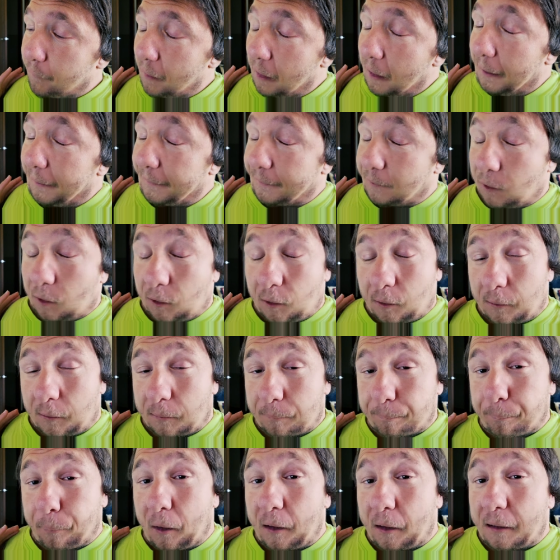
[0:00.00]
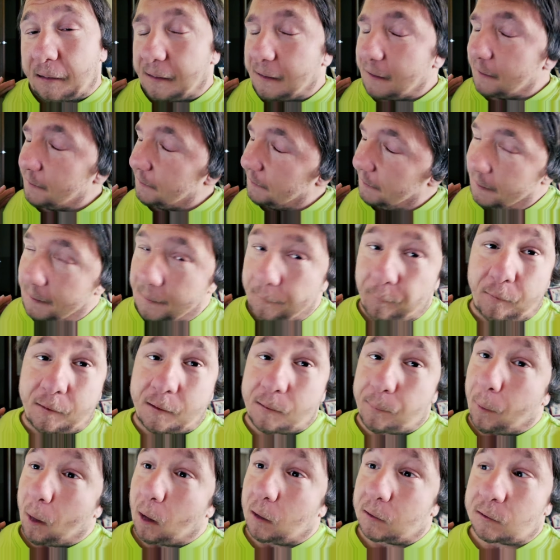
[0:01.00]
I could, but it's
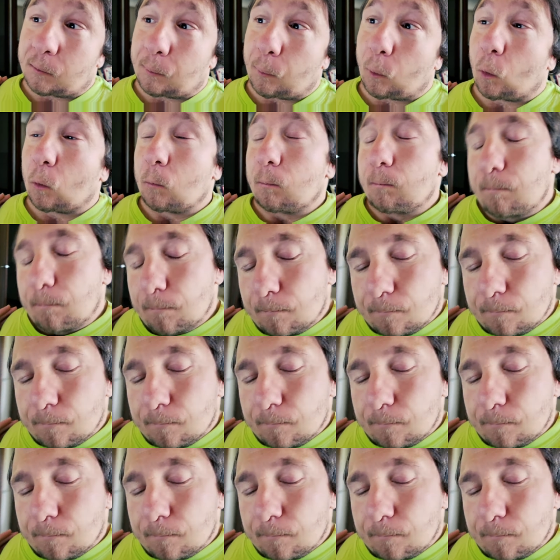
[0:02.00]
irresponsible.